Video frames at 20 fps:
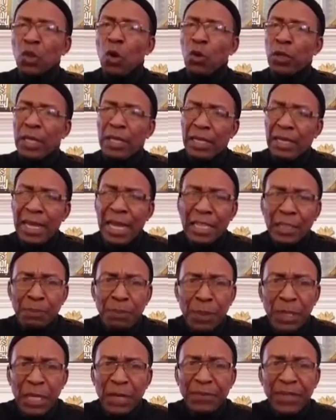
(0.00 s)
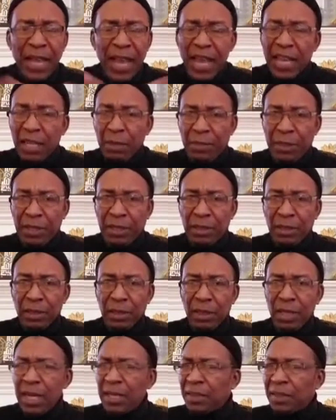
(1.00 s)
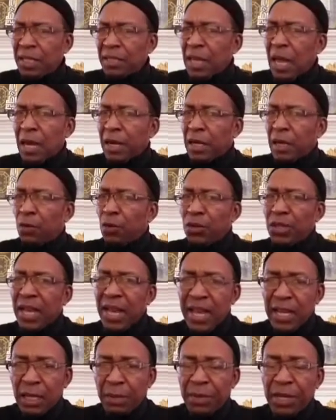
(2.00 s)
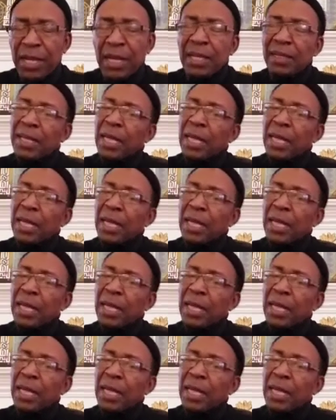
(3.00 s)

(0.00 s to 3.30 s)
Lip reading: Okay, let's believe the enemy. Let's just agree with the enemy